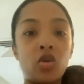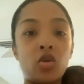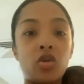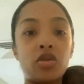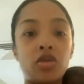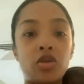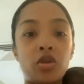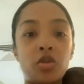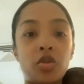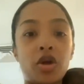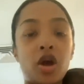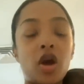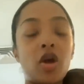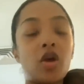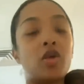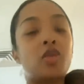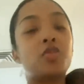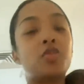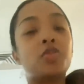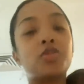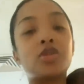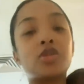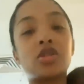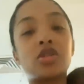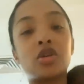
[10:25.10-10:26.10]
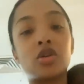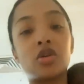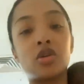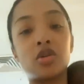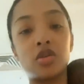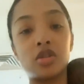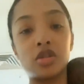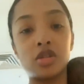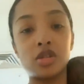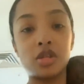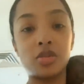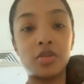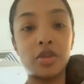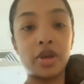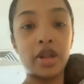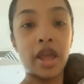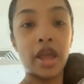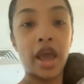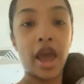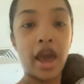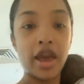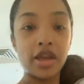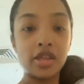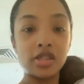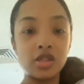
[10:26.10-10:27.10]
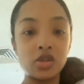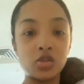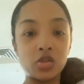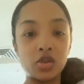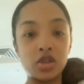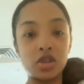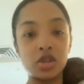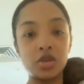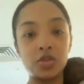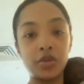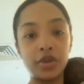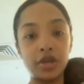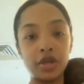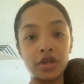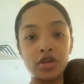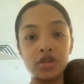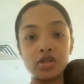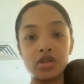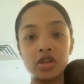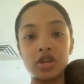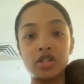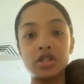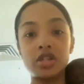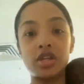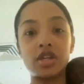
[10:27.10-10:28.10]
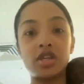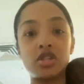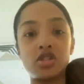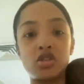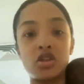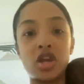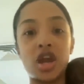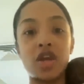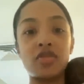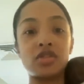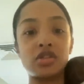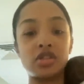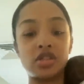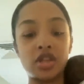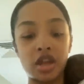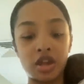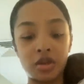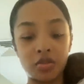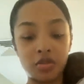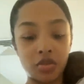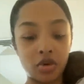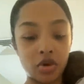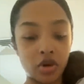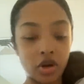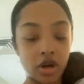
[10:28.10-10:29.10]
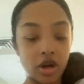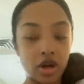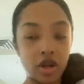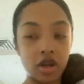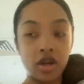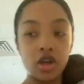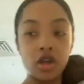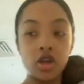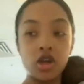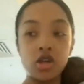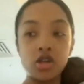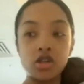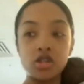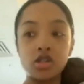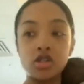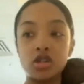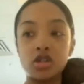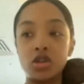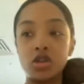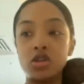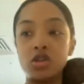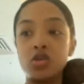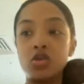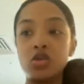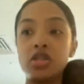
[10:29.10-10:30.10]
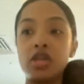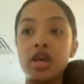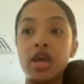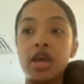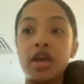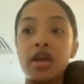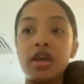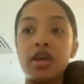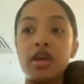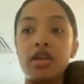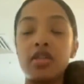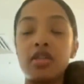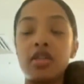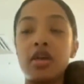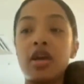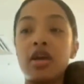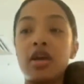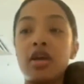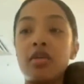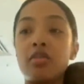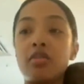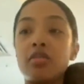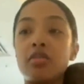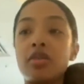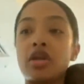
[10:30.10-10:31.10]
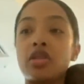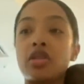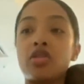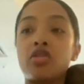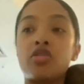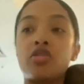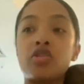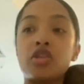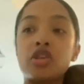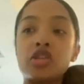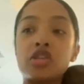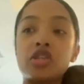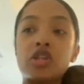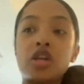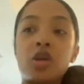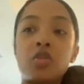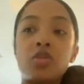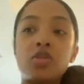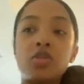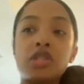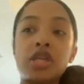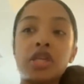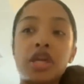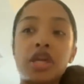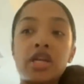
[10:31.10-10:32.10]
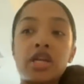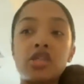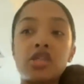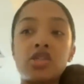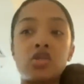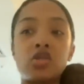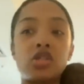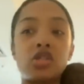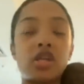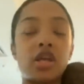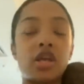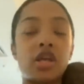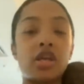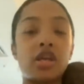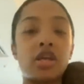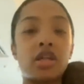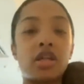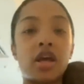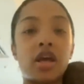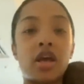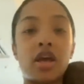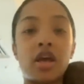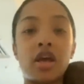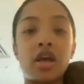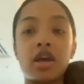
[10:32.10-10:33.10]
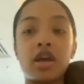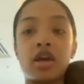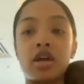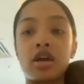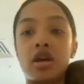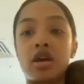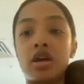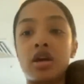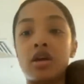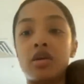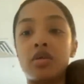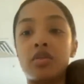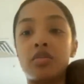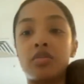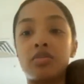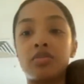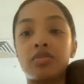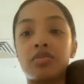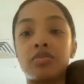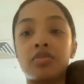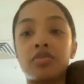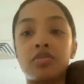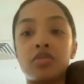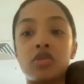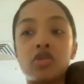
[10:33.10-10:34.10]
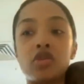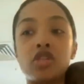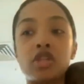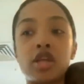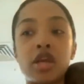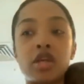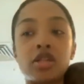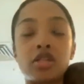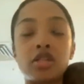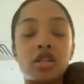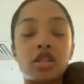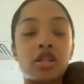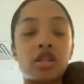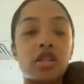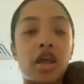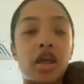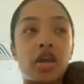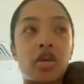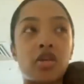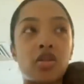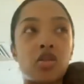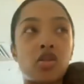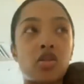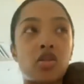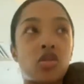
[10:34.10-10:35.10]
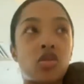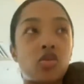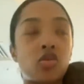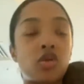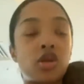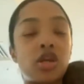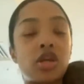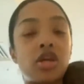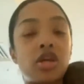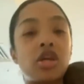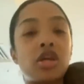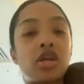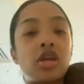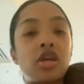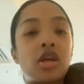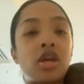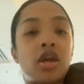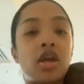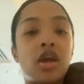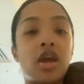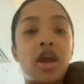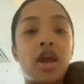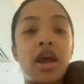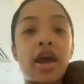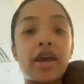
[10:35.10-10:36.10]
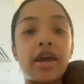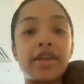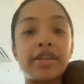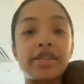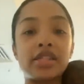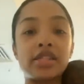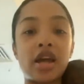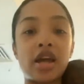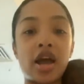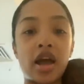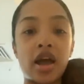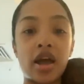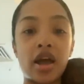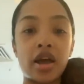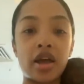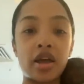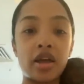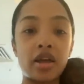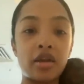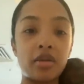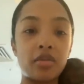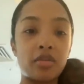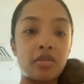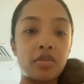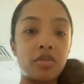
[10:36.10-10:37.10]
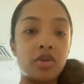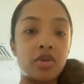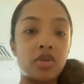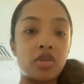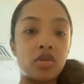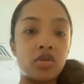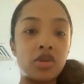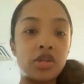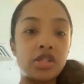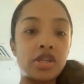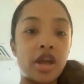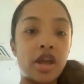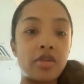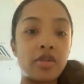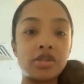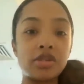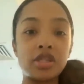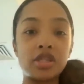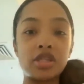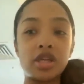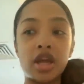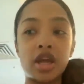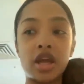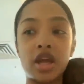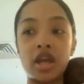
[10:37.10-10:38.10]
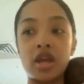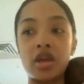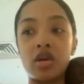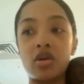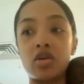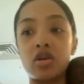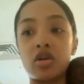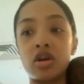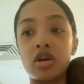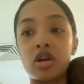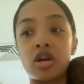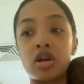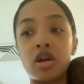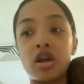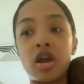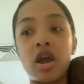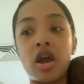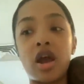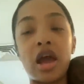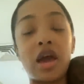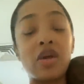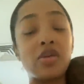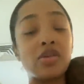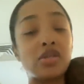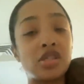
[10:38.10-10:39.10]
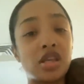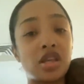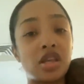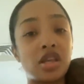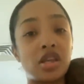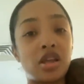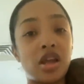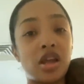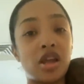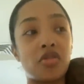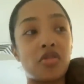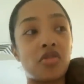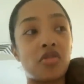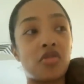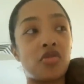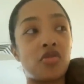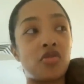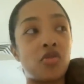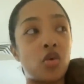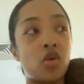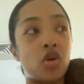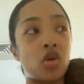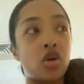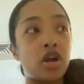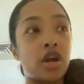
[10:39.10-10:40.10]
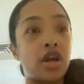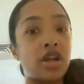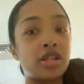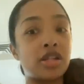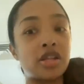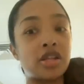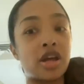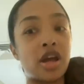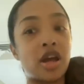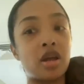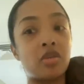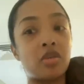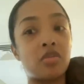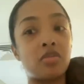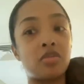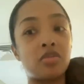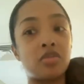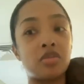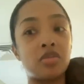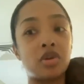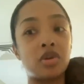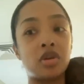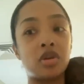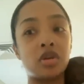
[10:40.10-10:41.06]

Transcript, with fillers: When the oh, so somebody asked when the pills are done, do you have to take more? So you take them like the first couple days. You take like um, you take to like three at a time, three times a day, or I was taking like four at a time.